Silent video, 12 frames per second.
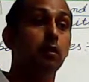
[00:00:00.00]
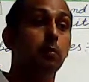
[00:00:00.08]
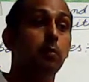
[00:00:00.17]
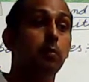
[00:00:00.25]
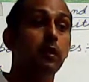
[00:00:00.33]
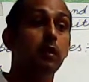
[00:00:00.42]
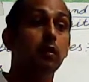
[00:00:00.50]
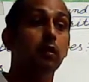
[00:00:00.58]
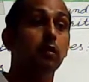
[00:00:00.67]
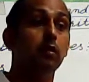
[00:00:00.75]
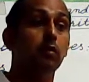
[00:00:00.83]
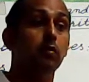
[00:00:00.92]

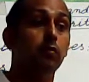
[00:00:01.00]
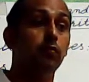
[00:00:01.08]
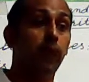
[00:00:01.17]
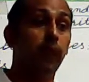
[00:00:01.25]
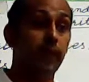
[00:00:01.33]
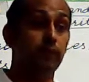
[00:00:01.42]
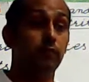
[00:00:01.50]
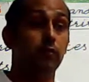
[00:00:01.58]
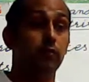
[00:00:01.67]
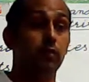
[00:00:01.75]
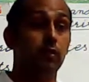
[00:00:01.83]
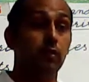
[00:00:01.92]
B5.
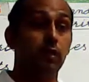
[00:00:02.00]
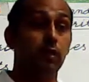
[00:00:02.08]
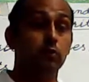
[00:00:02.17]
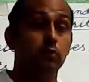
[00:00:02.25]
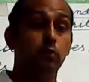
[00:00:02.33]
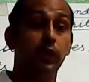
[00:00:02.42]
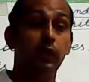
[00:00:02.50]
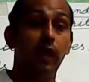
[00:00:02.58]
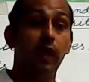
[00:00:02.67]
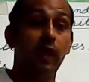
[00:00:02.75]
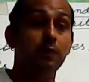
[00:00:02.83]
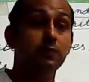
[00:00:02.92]
So it
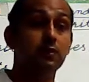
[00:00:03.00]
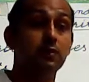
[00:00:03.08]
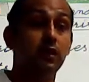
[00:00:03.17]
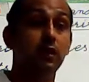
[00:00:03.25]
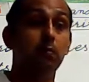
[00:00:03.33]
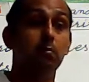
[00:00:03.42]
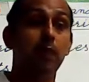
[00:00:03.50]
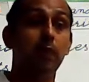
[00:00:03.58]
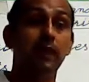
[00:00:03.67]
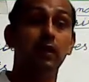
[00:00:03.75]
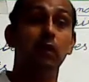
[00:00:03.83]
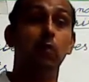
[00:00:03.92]
helps in
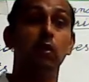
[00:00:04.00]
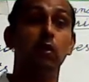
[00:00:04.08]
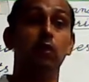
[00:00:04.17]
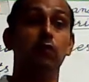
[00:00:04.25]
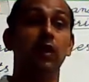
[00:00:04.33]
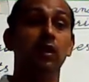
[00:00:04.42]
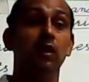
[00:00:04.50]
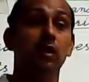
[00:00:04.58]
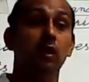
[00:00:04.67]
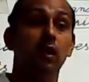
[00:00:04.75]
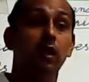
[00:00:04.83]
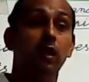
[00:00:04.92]
mental body weight.
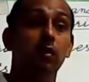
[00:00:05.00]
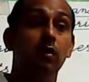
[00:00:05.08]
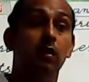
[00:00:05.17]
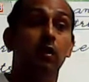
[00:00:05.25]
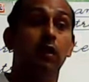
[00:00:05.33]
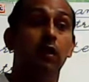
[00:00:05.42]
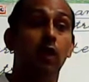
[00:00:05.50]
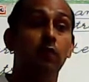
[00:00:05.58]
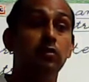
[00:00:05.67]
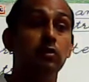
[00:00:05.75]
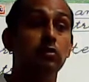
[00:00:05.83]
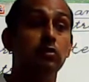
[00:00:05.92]
Its
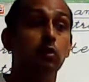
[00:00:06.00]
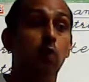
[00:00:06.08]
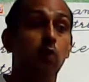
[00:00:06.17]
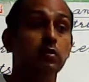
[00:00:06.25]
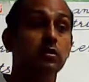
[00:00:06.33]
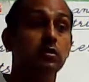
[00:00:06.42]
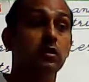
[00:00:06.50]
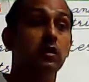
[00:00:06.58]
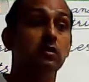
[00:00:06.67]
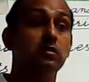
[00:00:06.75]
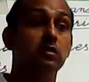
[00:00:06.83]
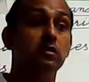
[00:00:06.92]
deficiency causes a
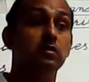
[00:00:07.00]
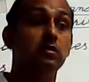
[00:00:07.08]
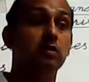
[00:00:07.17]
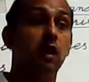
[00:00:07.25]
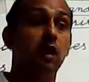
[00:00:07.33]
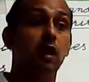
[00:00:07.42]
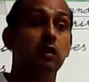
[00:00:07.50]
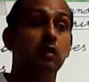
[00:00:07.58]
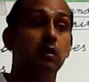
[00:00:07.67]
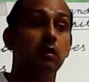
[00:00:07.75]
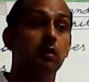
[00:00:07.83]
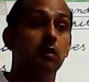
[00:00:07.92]
disease called
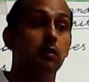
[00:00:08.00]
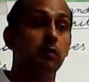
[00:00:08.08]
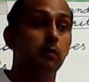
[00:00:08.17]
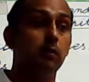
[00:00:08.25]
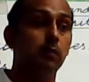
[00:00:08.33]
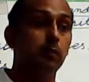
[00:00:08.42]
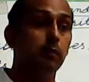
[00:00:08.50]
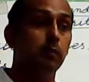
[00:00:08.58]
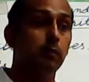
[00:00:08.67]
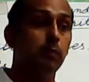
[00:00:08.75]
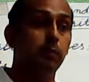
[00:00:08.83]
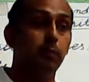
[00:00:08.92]

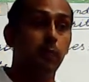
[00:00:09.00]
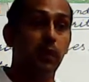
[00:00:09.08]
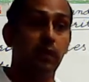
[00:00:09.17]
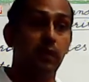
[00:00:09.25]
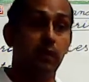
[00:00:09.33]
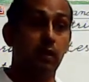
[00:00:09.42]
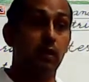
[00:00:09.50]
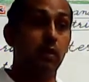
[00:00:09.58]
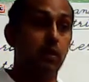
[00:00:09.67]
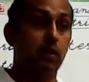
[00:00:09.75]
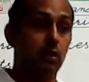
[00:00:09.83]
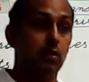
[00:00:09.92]
pellagra.
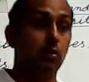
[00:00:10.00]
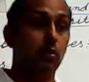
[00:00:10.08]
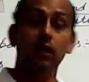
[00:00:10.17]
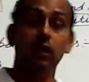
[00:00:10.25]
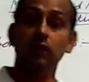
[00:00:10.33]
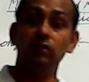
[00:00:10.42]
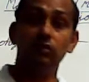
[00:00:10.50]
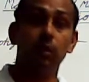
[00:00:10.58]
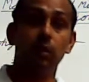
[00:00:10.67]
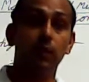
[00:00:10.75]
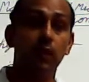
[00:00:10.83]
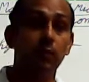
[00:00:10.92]
Okay, next is the
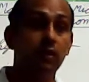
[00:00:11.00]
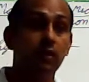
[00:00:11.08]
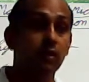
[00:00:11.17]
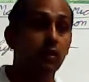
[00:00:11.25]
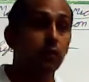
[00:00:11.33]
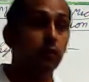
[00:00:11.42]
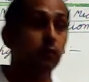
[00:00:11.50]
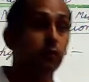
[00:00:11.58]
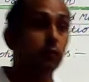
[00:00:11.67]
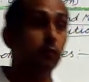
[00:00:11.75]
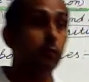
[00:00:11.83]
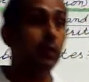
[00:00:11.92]
vitamin
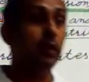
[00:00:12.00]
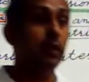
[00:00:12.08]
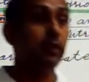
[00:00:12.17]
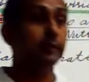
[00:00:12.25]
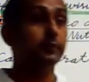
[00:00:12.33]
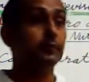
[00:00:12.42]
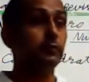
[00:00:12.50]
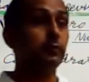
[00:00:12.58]
B6.